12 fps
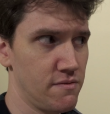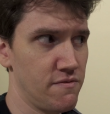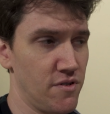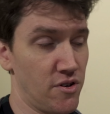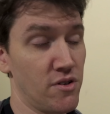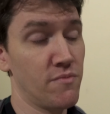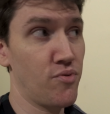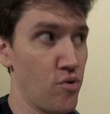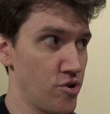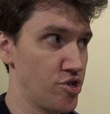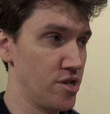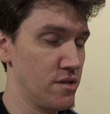for a good
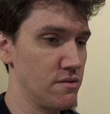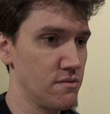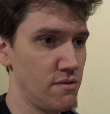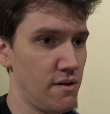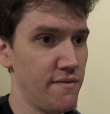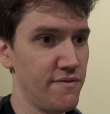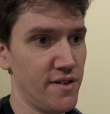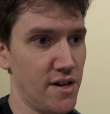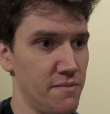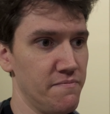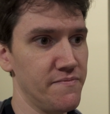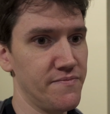portion of
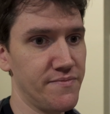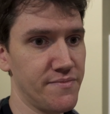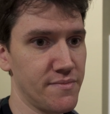um,